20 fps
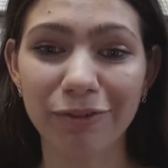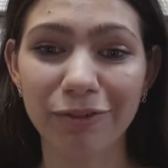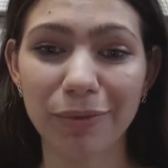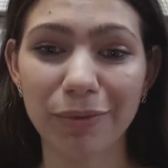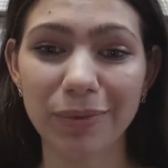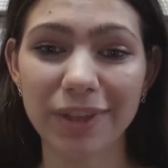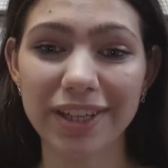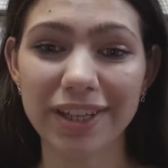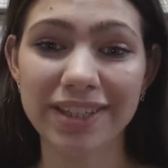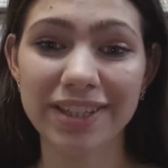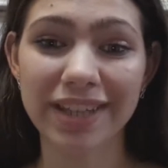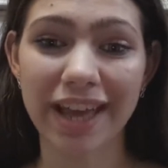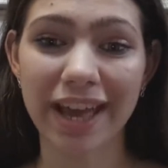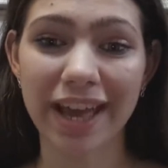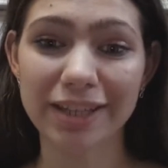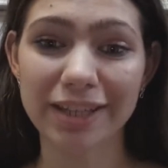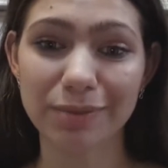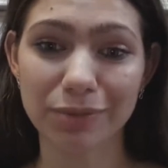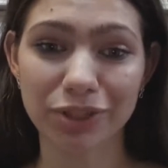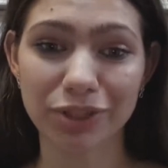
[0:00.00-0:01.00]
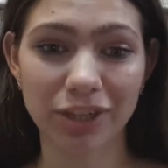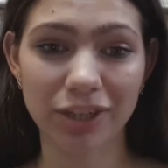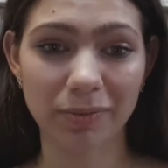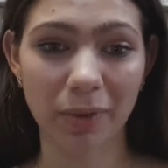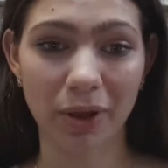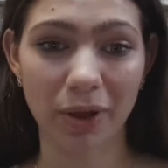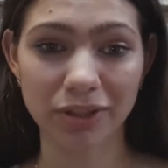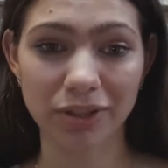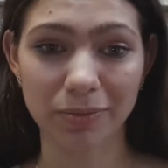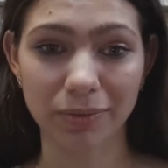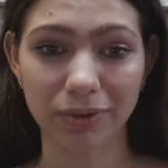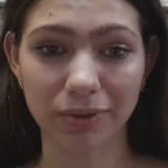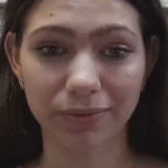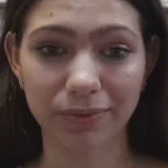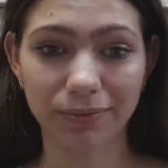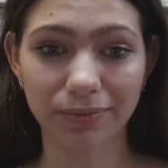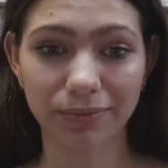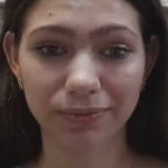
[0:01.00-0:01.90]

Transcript: from these as much as possible.